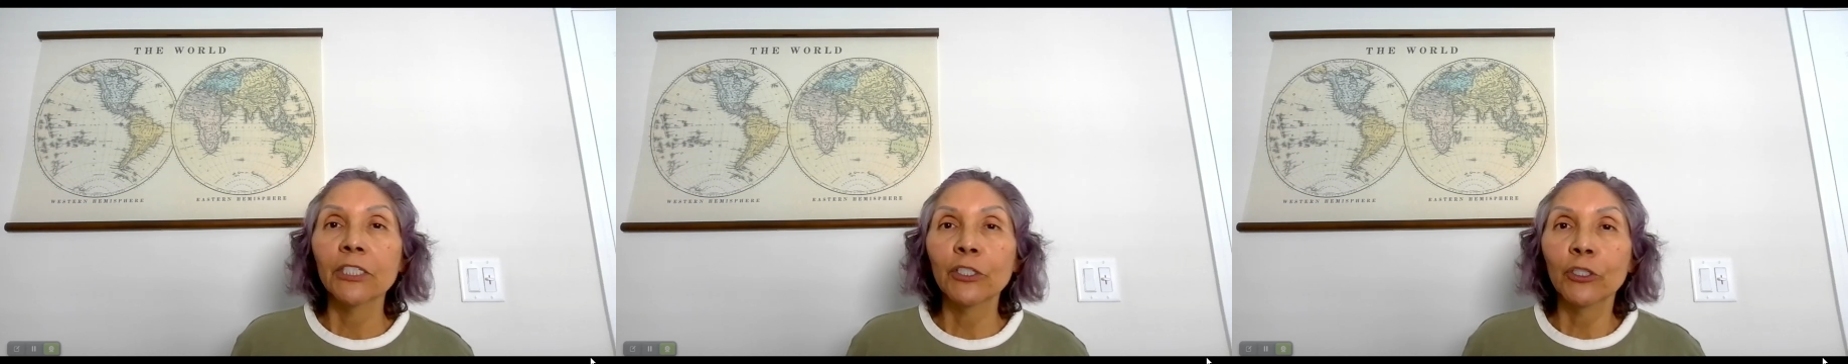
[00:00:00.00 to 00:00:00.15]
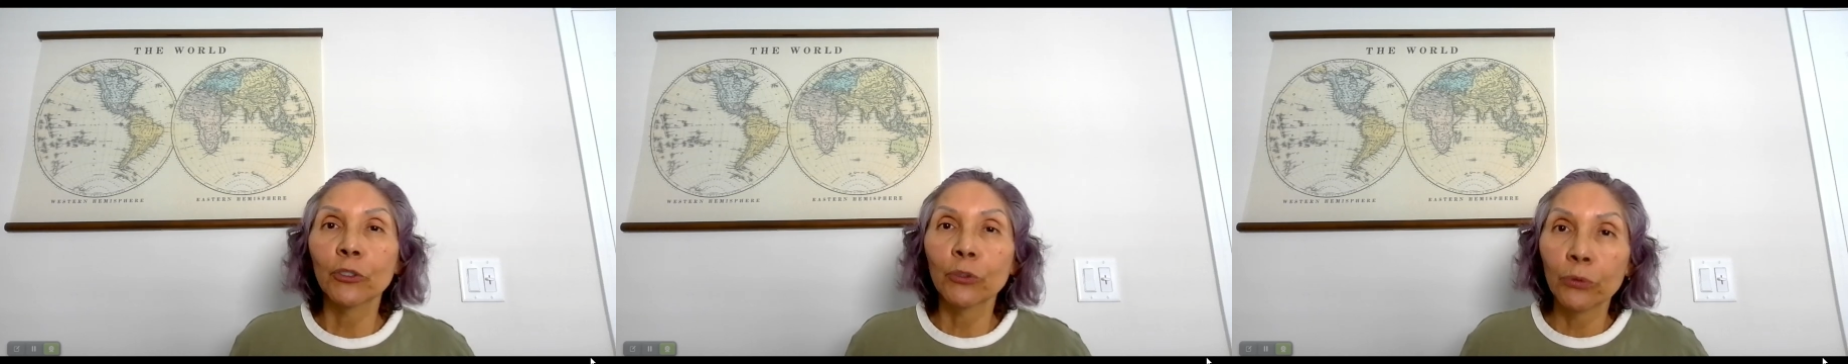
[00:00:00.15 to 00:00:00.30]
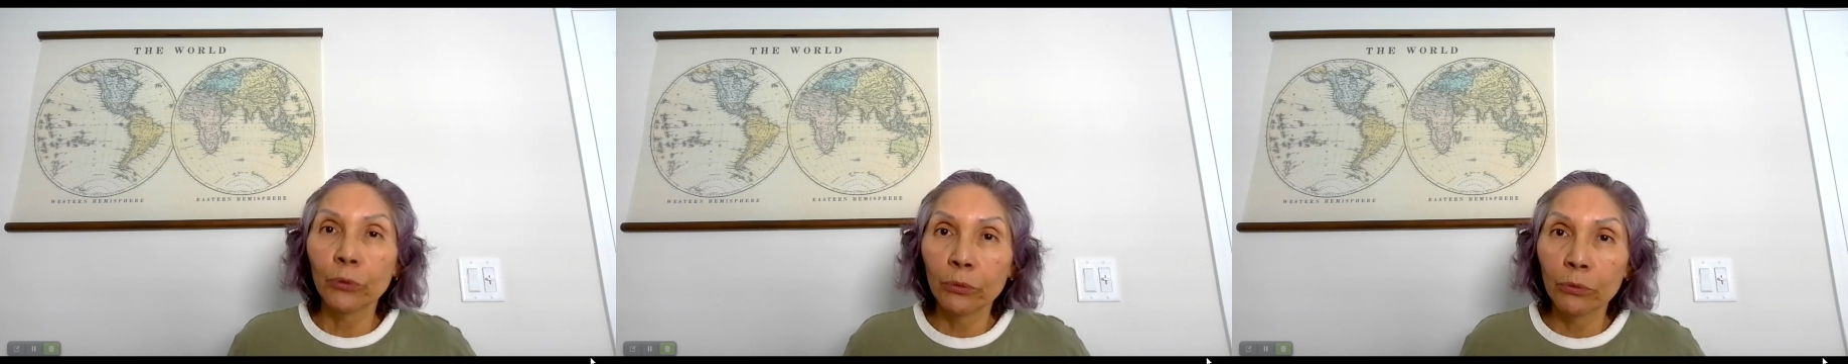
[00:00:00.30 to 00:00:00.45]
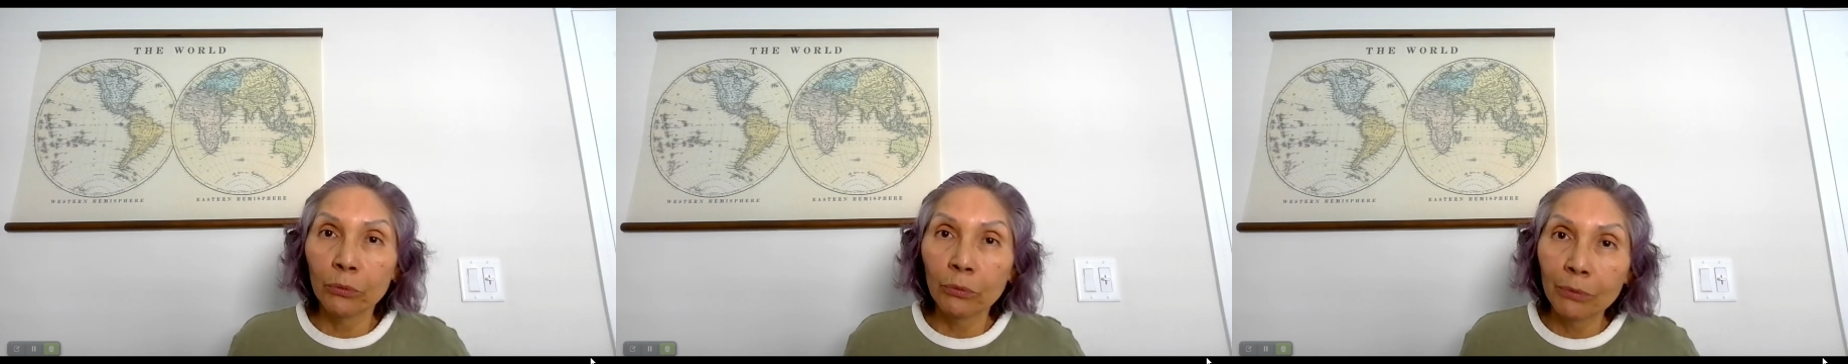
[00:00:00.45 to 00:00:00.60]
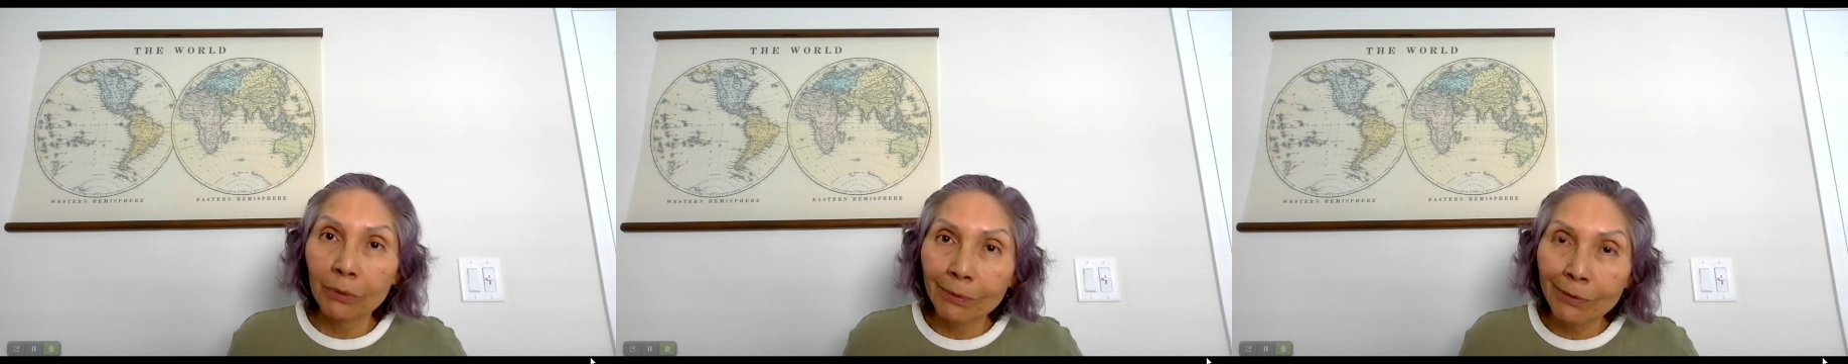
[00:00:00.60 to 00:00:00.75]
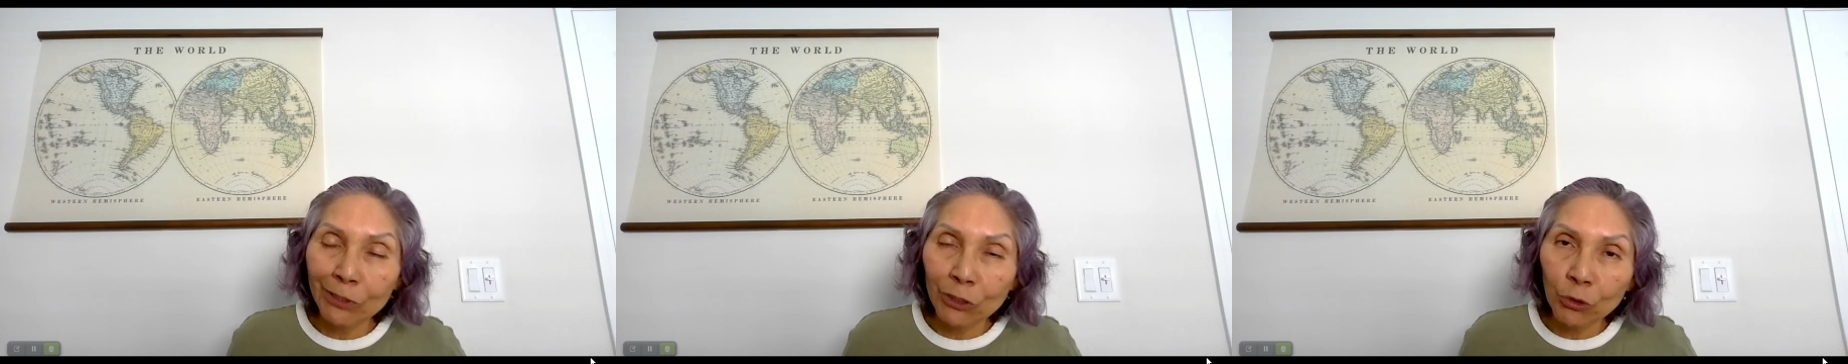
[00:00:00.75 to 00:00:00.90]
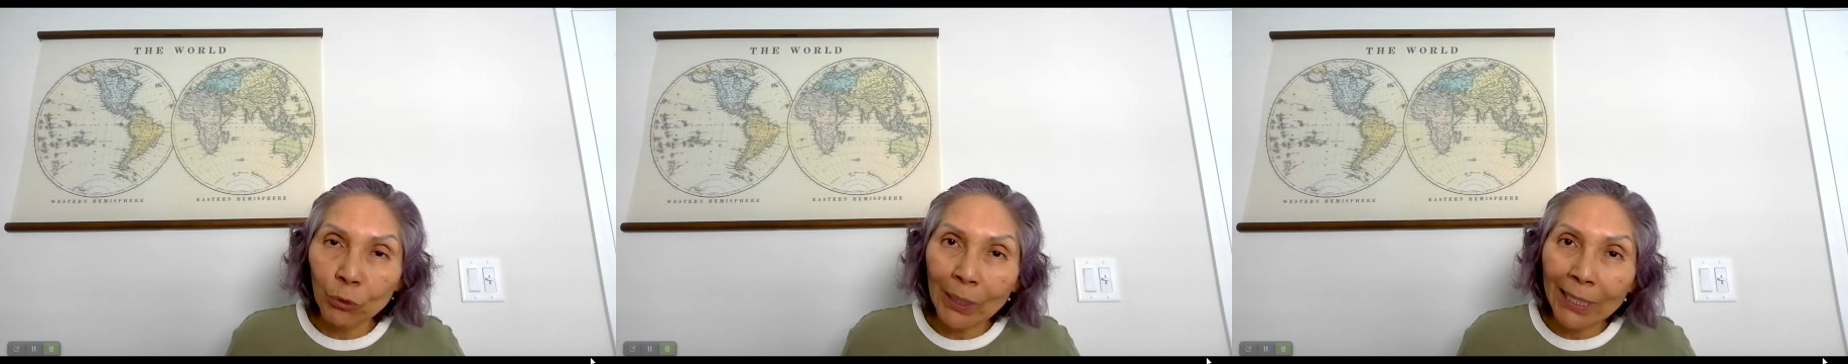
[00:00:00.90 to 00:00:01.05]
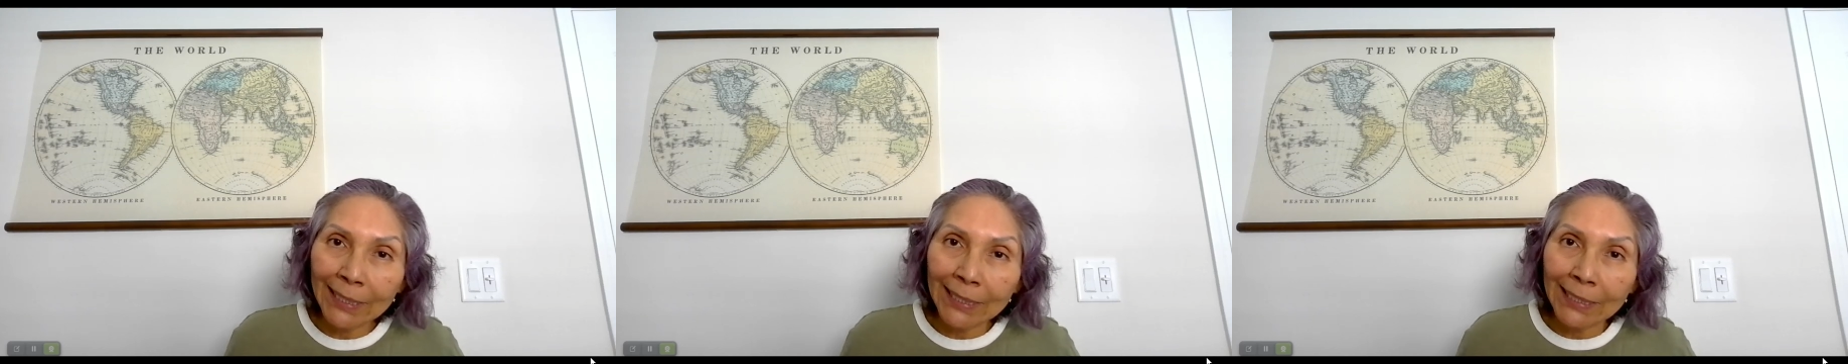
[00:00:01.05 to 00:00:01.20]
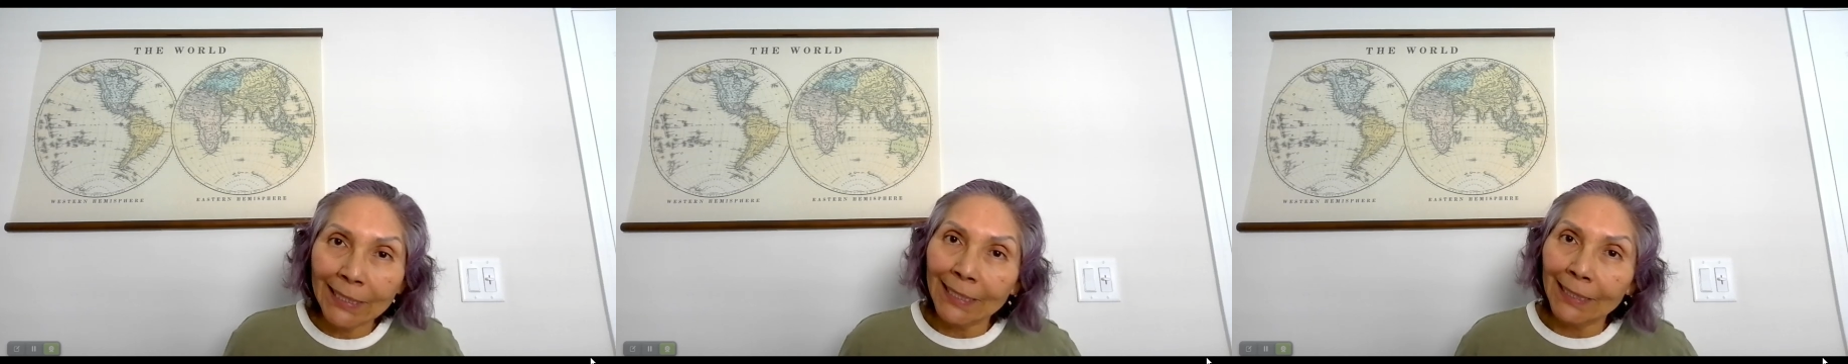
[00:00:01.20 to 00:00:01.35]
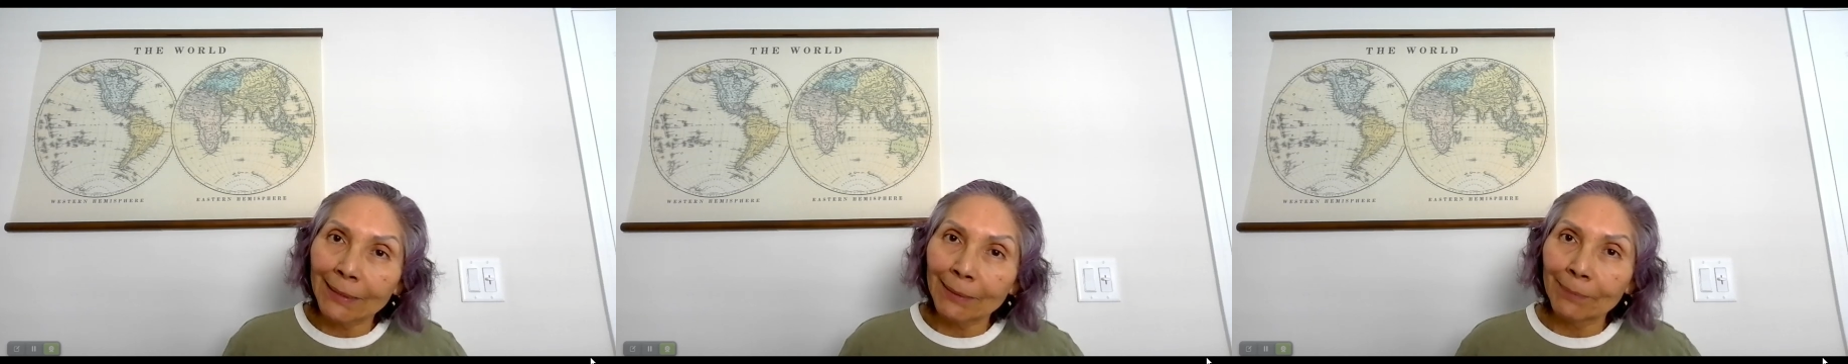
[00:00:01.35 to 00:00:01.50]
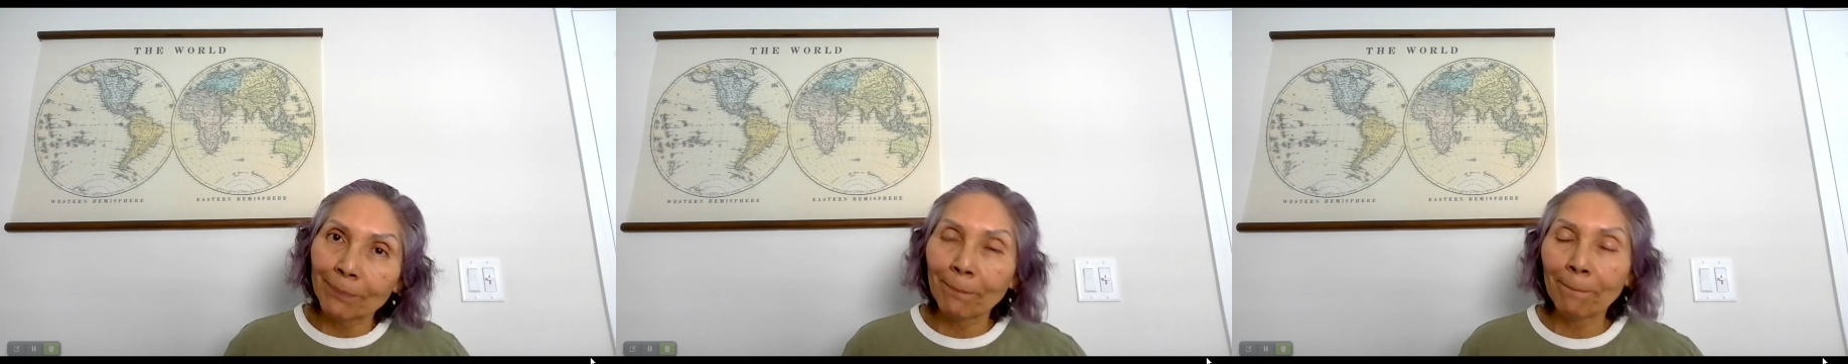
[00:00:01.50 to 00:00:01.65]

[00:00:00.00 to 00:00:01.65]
to try to